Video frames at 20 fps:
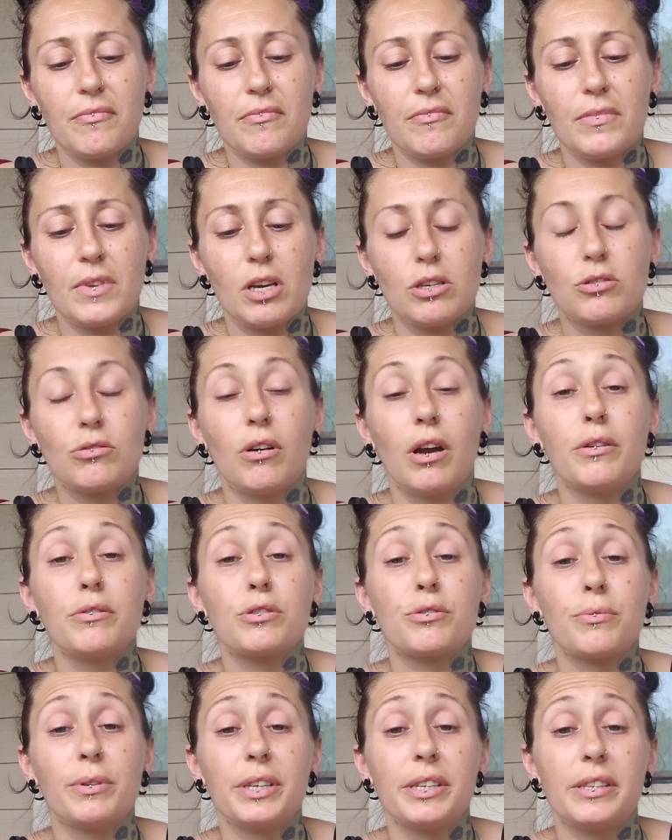so I
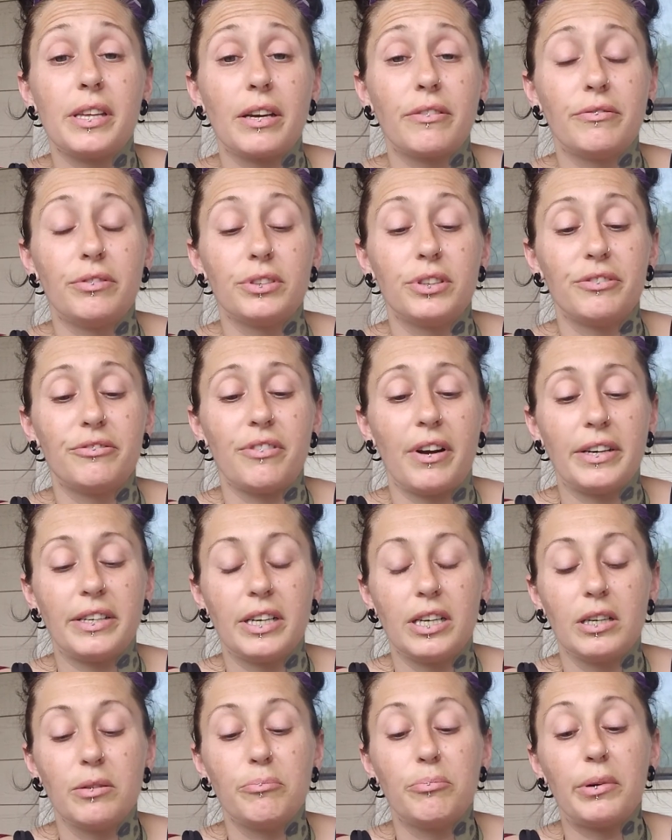was really thankful to
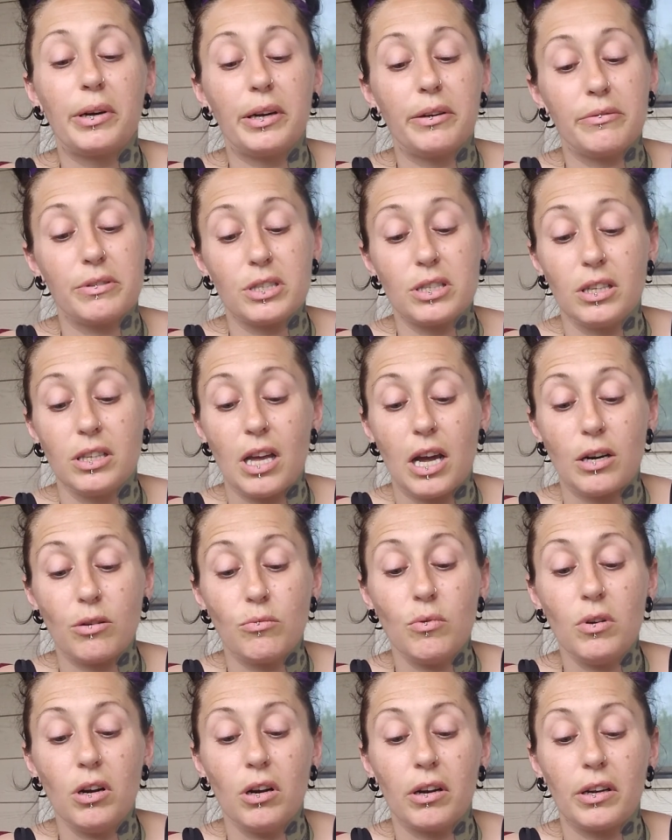find it, but it was a lot
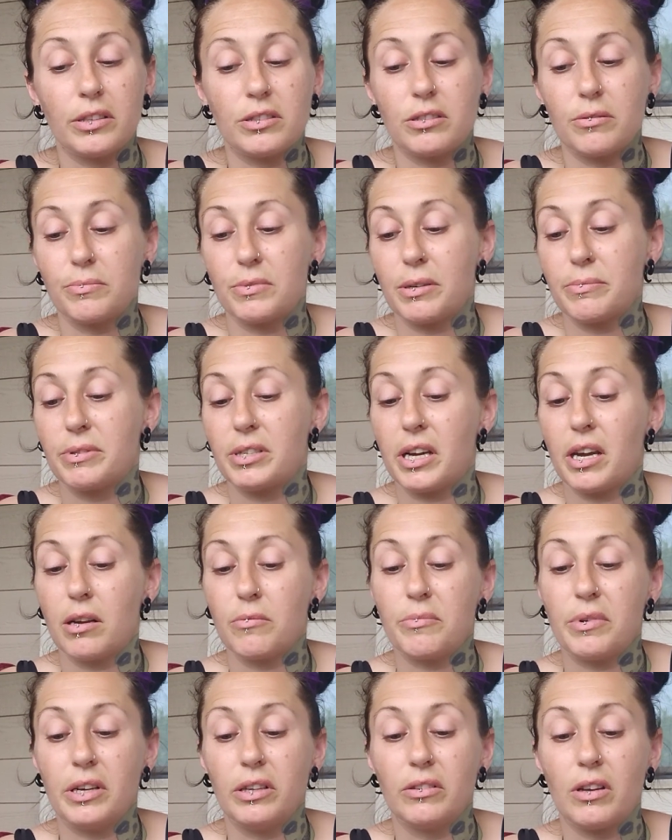of work, and sometimes it
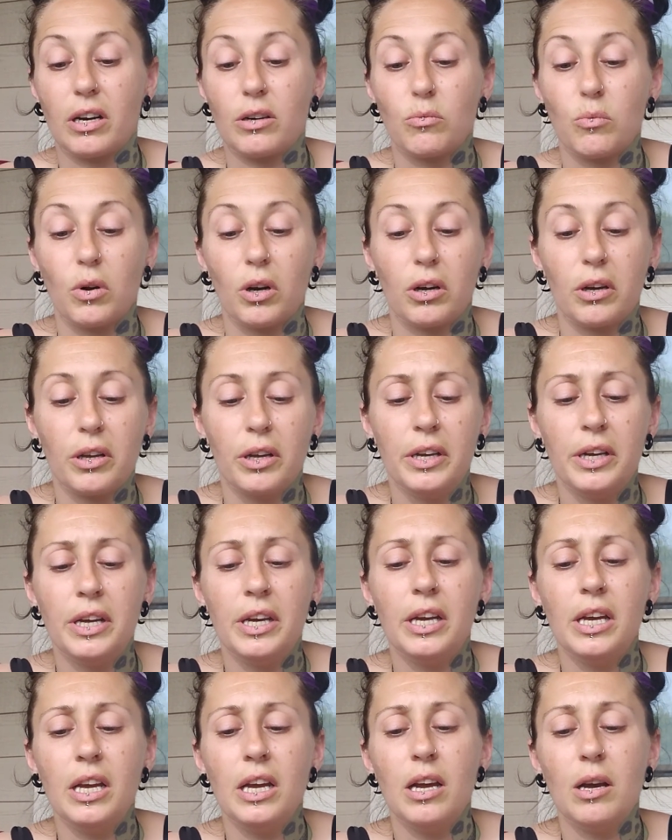can be a lot of work.
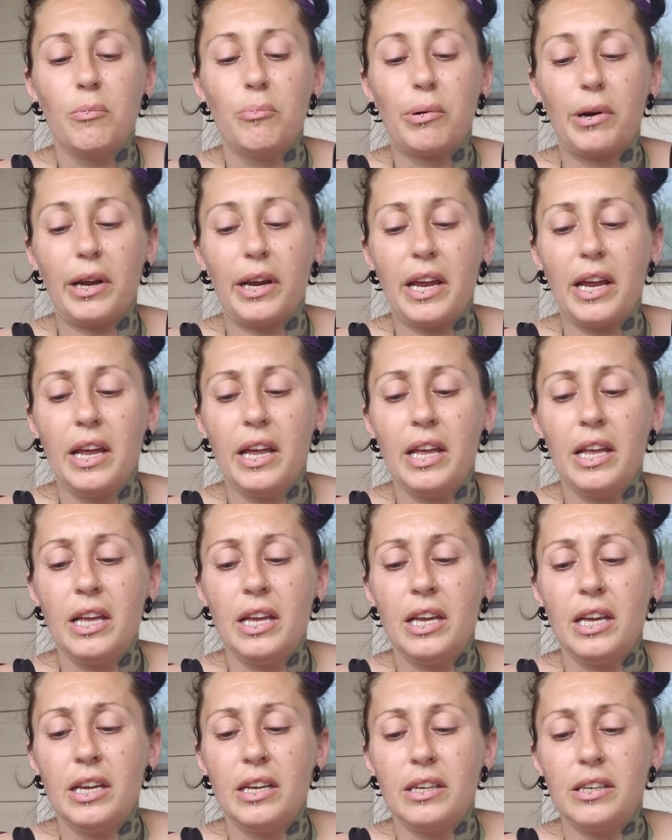But
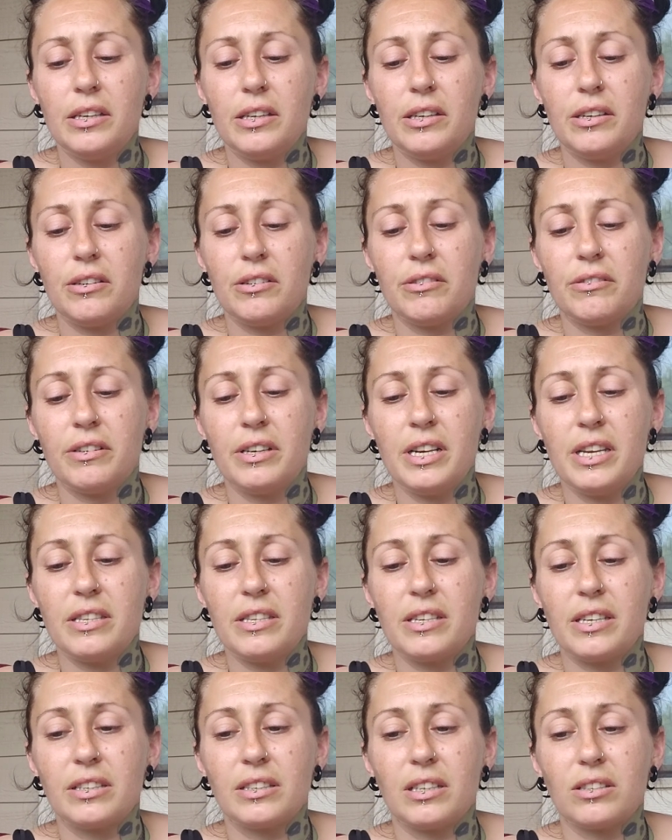you know,
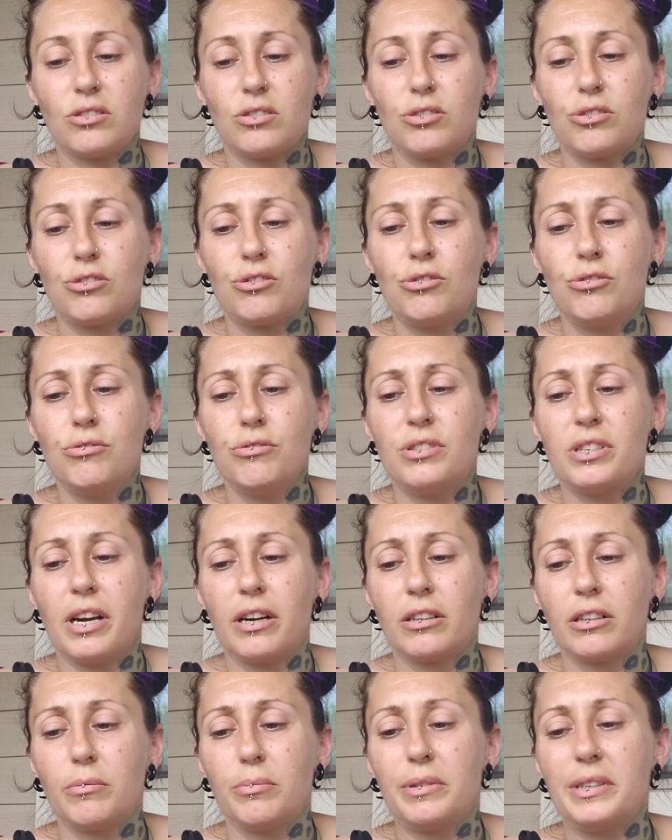anything that's too
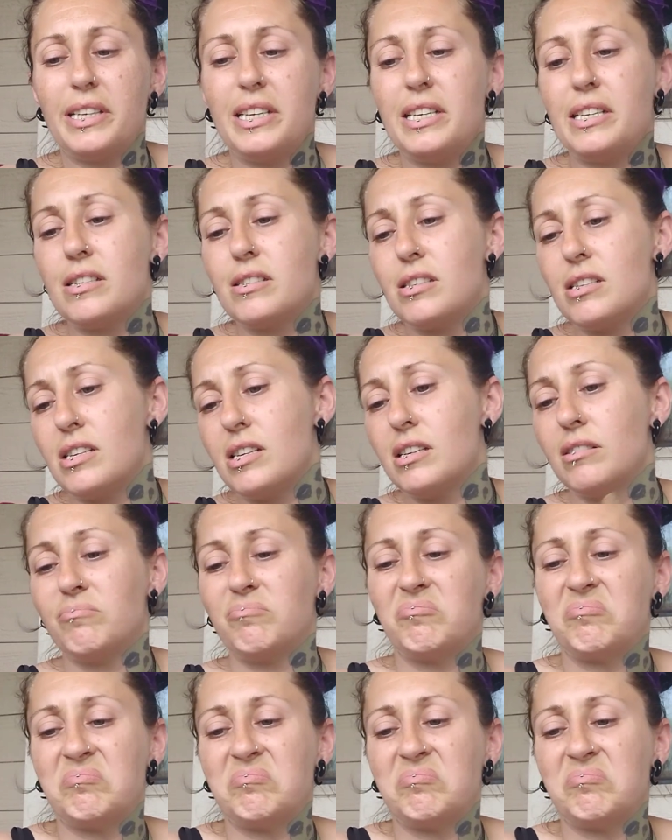terribly easy